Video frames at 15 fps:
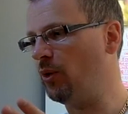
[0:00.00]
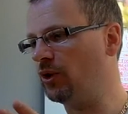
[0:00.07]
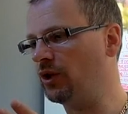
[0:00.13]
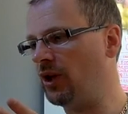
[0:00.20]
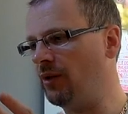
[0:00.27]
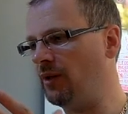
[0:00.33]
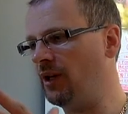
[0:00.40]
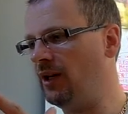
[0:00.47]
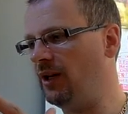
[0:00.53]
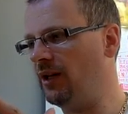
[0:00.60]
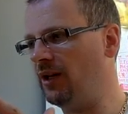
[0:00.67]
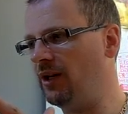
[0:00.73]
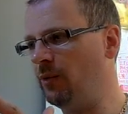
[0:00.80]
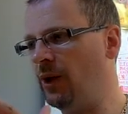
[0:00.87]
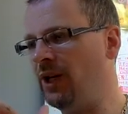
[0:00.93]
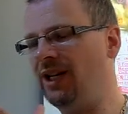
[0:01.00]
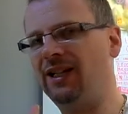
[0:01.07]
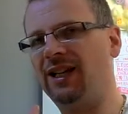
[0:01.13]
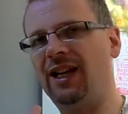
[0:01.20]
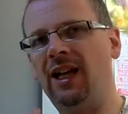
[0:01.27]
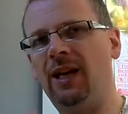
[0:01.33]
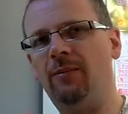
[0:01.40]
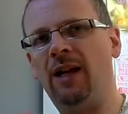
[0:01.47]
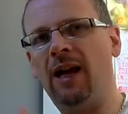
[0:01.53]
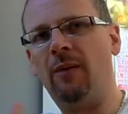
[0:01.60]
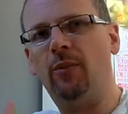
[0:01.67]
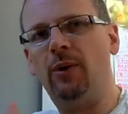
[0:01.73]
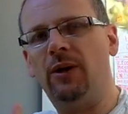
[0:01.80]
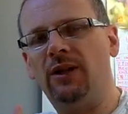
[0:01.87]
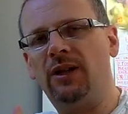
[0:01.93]
also we need to keep the
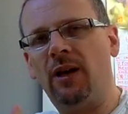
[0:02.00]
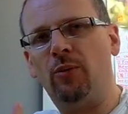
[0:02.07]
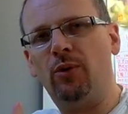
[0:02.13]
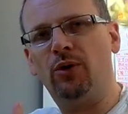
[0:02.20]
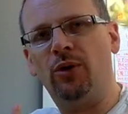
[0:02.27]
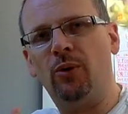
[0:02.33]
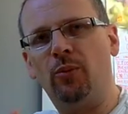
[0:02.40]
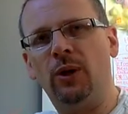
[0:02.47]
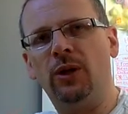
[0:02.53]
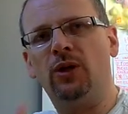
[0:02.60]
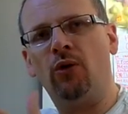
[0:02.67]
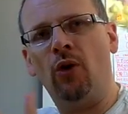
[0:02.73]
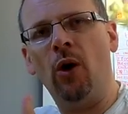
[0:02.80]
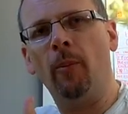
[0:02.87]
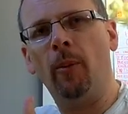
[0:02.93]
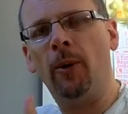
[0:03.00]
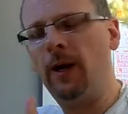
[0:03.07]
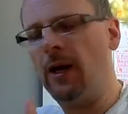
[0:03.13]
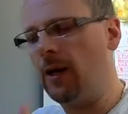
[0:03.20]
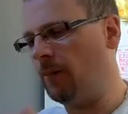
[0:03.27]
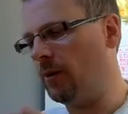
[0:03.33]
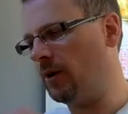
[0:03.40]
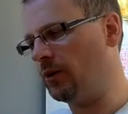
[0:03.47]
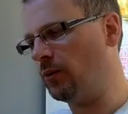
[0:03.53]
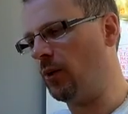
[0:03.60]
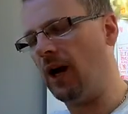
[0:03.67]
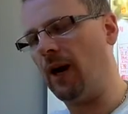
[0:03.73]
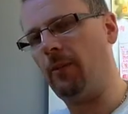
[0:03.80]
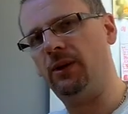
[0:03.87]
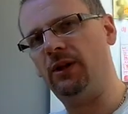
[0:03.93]
ambient temperature of the printer up, because
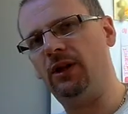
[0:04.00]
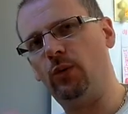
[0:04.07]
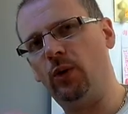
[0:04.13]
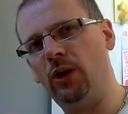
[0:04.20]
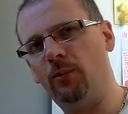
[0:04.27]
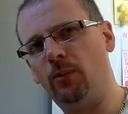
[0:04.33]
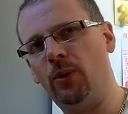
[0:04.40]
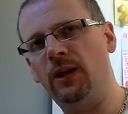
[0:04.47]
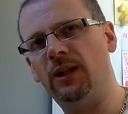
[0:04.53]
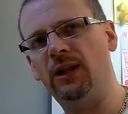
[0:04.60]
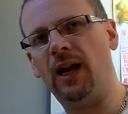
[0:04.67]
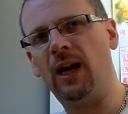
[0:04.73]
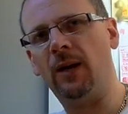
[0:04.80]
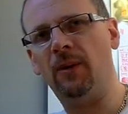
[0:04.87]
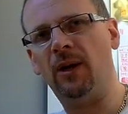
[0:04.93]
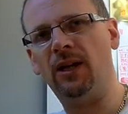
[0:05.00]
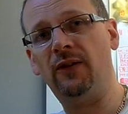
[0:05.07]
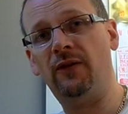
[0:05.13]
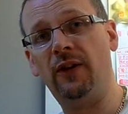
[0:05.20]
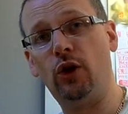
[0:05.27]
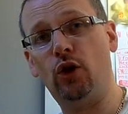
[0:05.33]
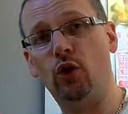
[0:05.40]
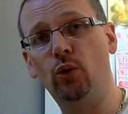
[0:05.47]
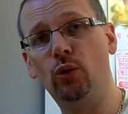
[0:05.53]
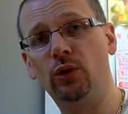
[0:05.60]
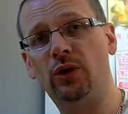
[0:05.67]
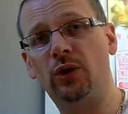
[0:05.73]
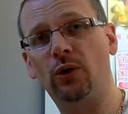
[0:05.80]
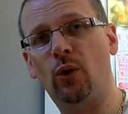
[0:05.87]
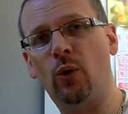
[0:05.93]
what happens is when you print in ABS, if it cools
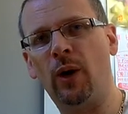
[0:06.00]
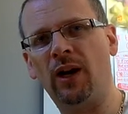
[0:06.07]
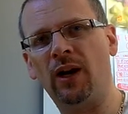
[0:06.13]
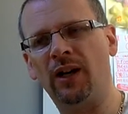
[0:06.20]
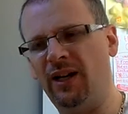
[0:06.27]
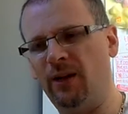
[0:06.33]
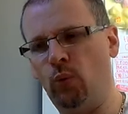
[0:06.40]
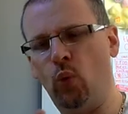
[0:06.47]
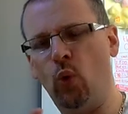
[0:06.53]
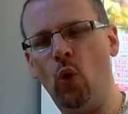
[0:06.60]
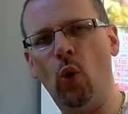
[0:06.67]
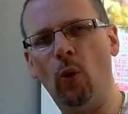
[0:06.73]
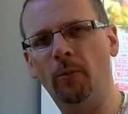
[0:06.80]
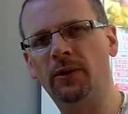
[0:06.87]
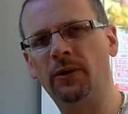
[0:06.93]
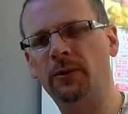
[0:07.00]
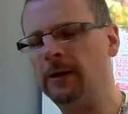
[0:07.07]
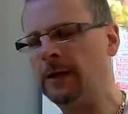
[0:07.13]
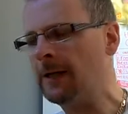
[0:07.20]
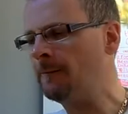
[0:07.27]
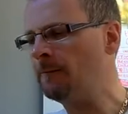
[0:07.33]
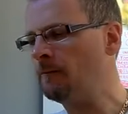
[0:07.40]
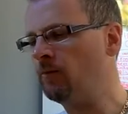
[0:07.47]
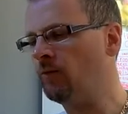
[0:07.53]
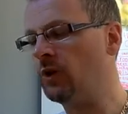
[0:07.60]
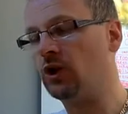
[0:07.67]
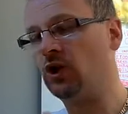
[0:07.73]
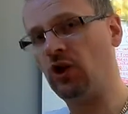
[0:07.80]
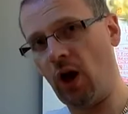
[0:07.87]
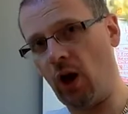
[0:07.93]
too quickly, it warps.
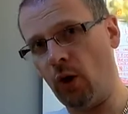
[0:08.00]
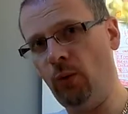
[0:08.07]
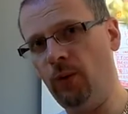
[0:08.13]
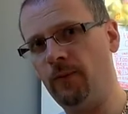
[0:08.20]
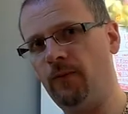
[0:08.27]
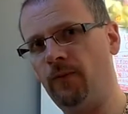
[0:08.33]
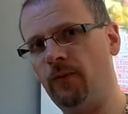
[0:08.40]
So